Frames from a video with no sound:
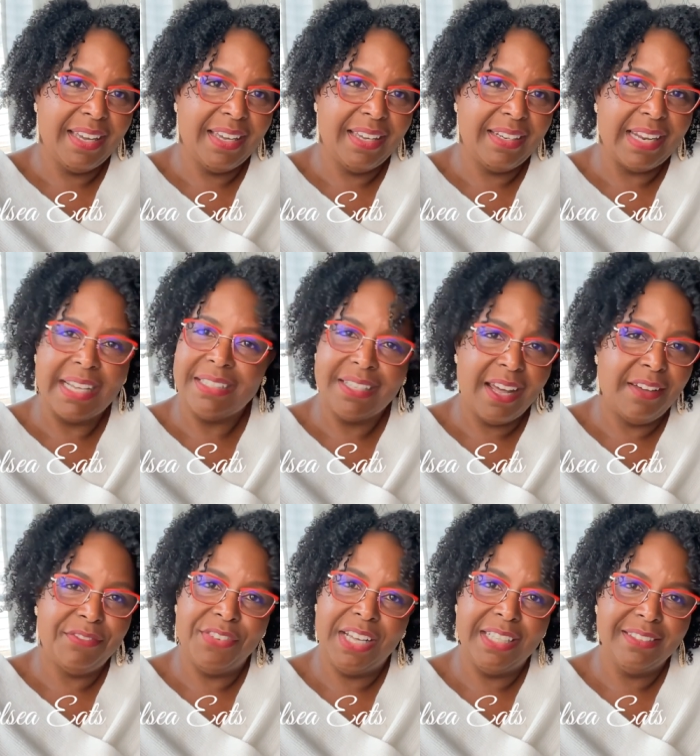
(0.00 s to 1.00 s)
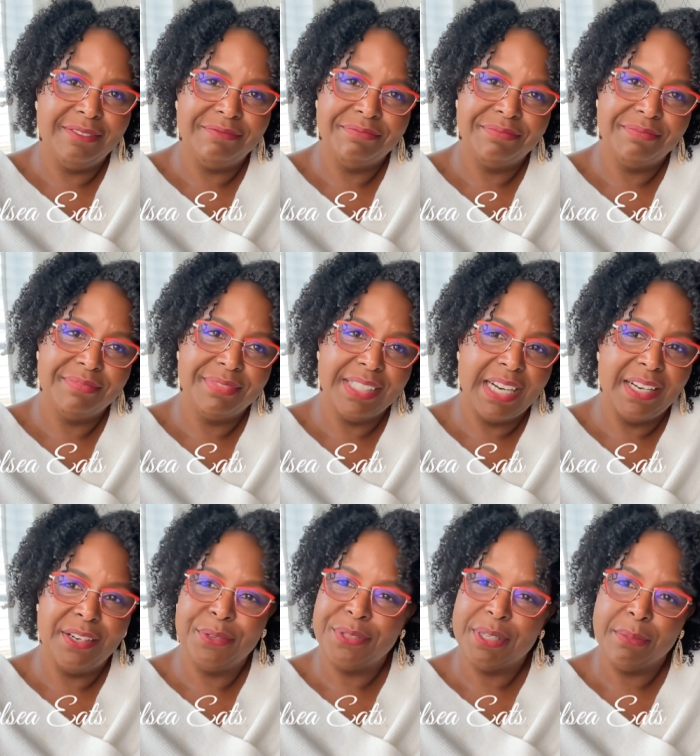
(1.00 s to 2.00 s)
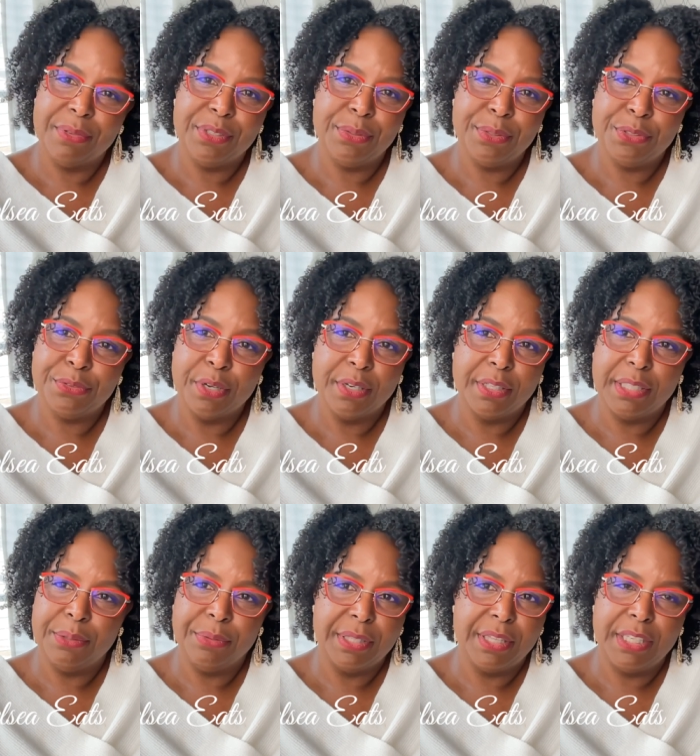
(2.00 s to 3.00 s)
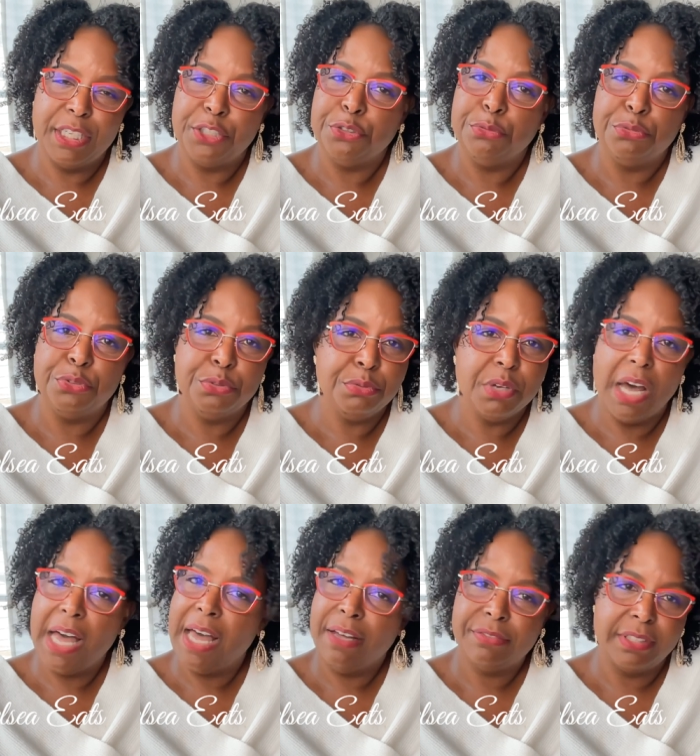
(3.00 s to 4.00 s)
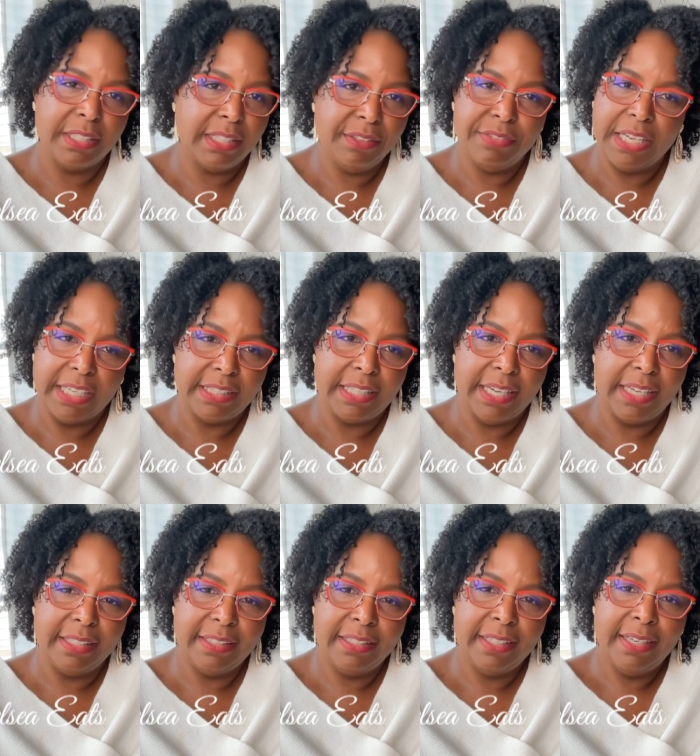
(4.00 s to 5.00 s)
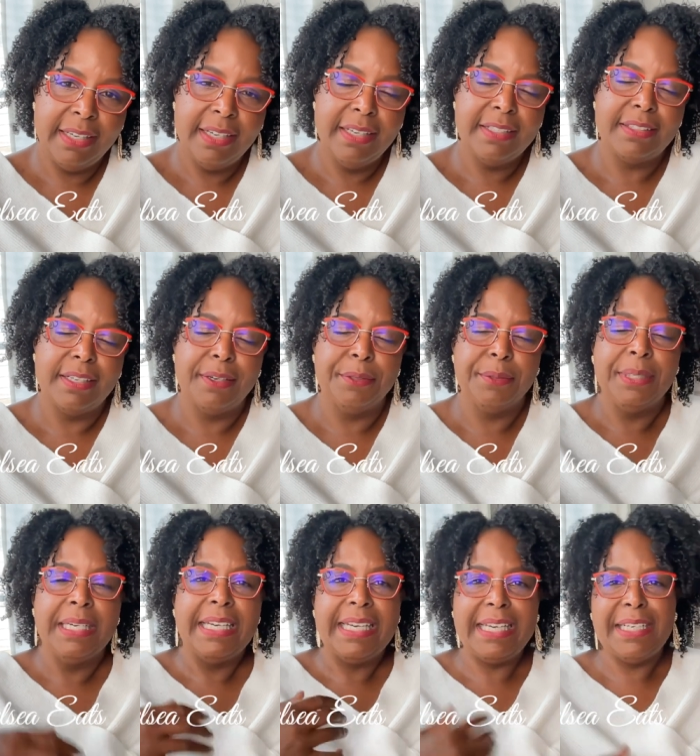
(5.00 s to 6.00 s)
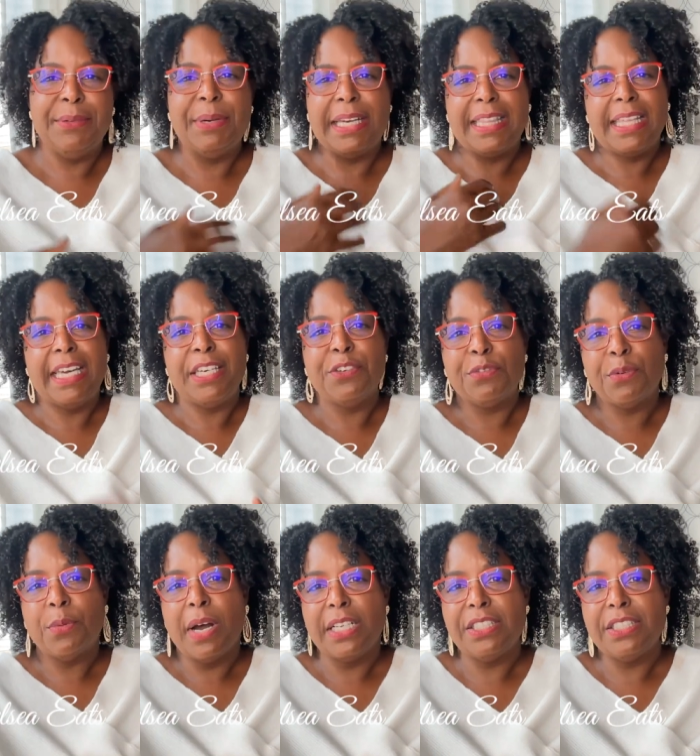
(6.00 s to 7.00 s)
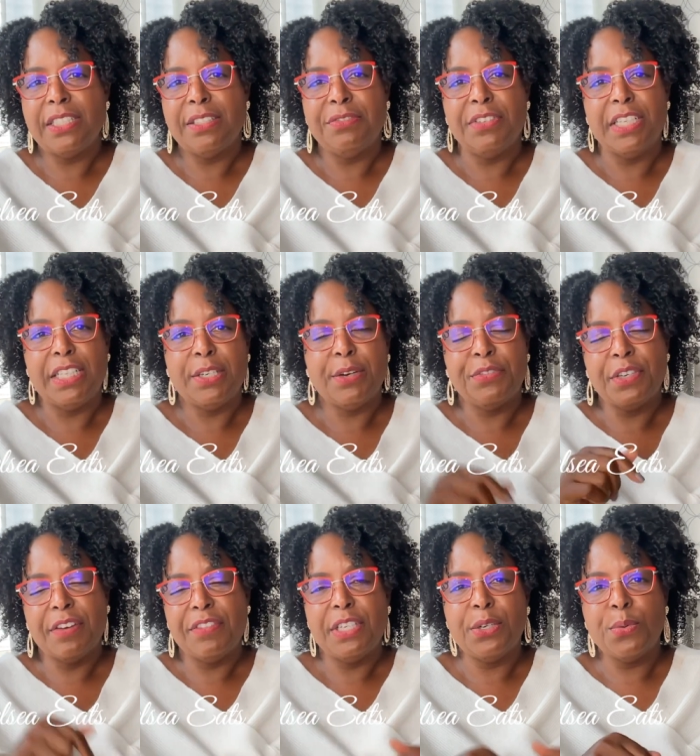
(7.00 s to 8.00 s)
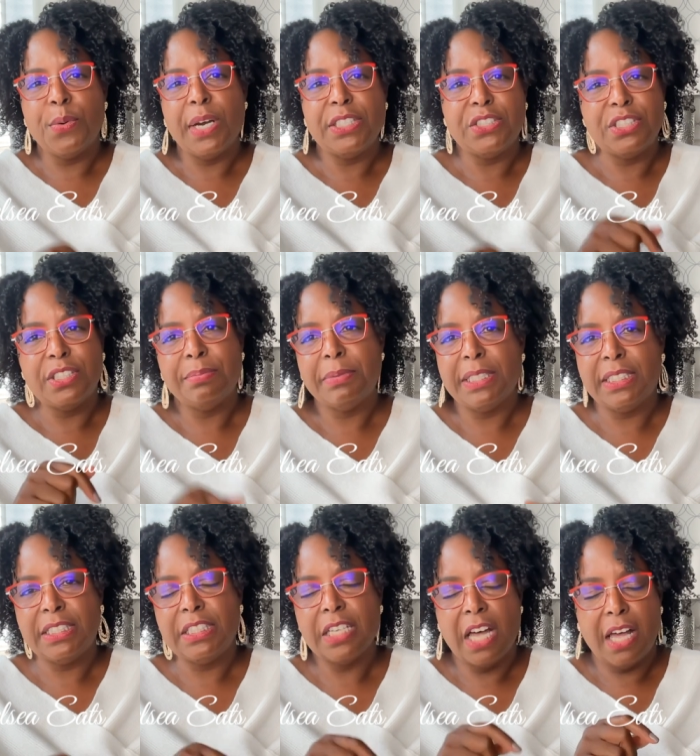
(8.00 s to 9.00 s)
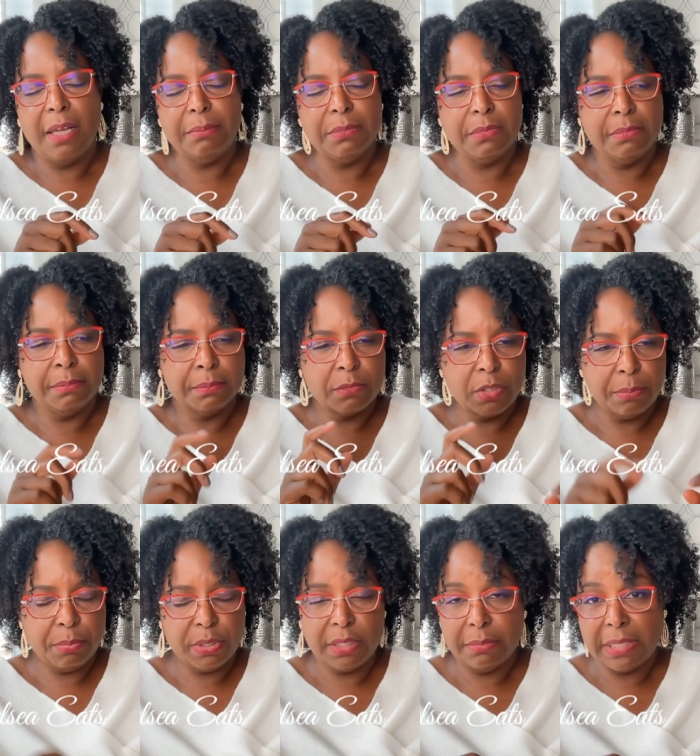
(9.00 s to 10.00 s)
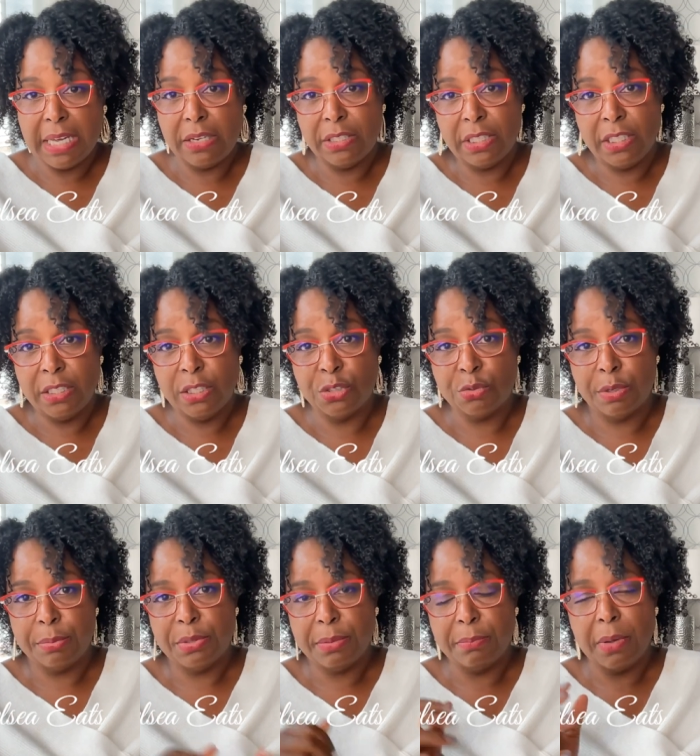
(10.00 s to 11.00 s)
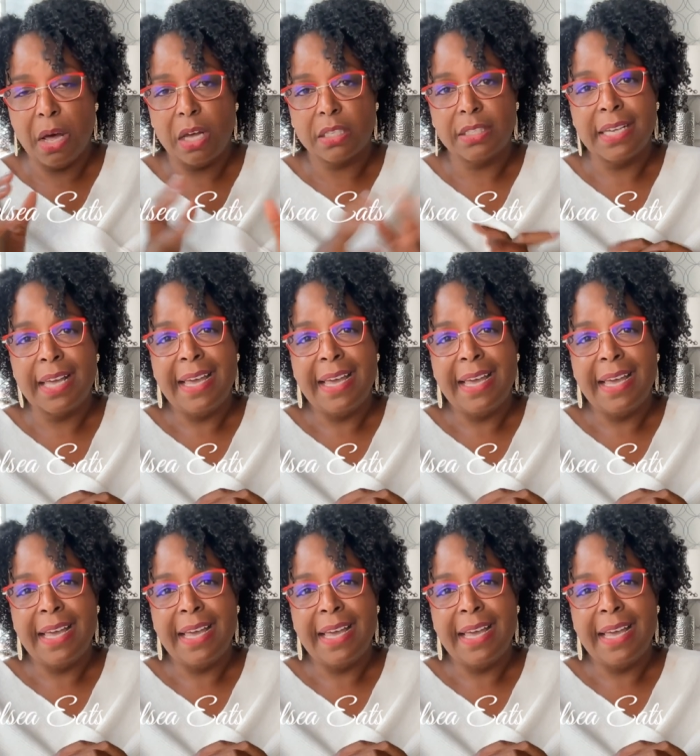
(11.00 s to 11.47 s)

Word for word: that's not fun. And I know some of you are struggling with it, and you do not have to live like that. So anyway, thank you for watching this video. If you have any questions, please um put them down in the description box,